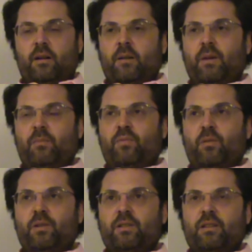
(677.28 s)
Am I
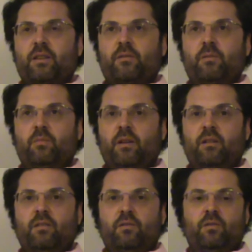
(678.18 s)
promising something big?
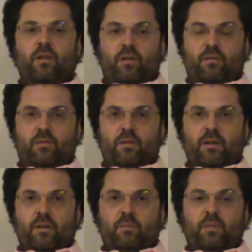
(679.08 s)
No,
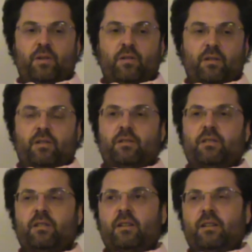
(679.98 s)
because